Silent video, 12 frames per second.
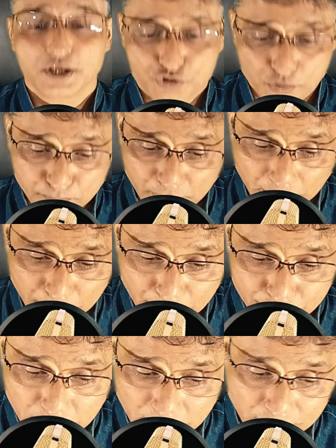So
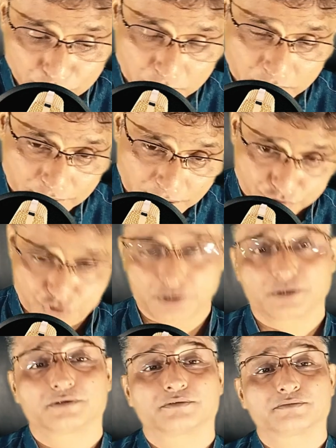believing that you are
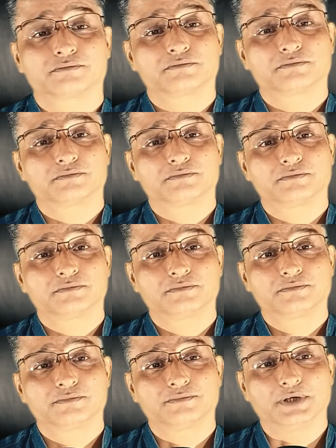rich
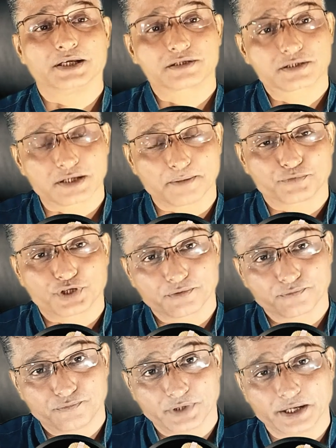is
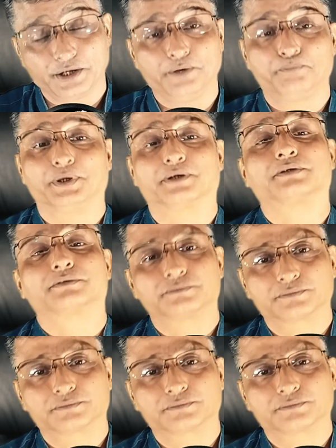something very deeper.